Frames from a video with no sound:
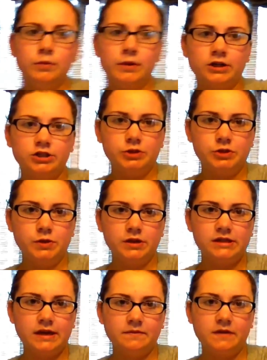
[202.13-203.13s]
because she was doing
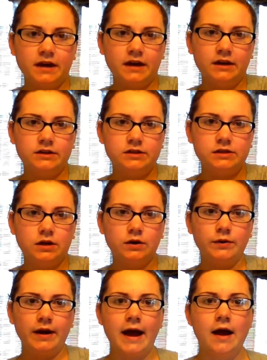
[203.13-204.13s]
the same thing,
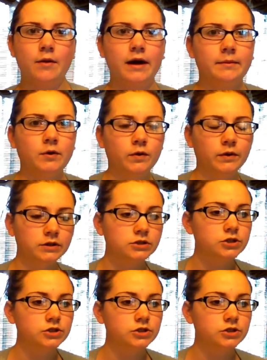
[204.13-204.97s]
so now I'm going